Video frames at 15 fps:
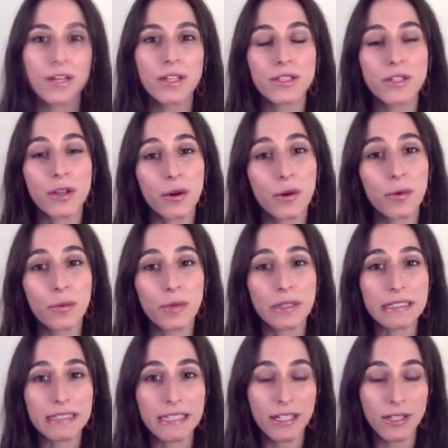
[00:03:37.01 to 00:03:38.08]
So we'll
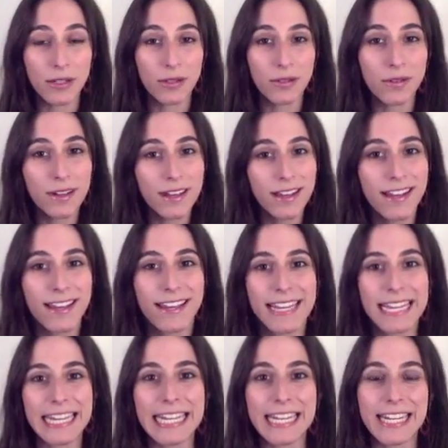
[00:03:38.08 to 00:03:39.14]
see you
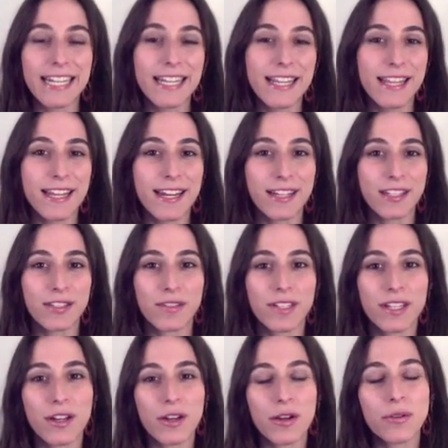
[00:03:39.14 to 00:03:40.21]
in the next
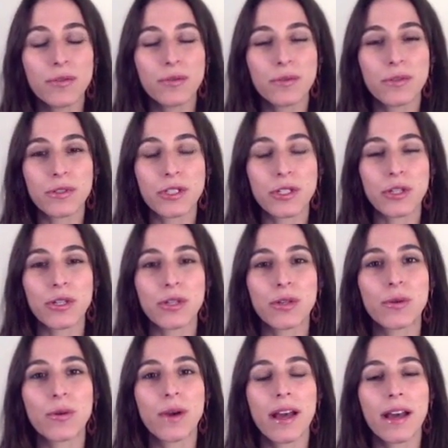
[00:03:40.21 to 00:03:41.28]
video. We'll show
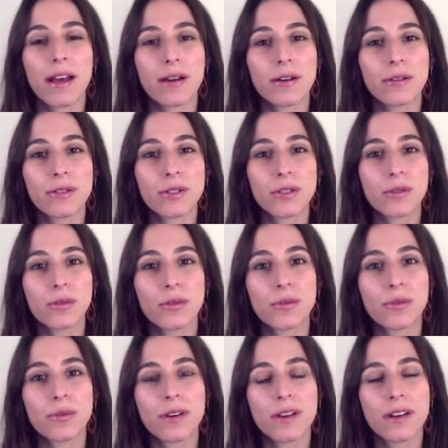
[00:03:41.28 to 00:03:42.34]
you how to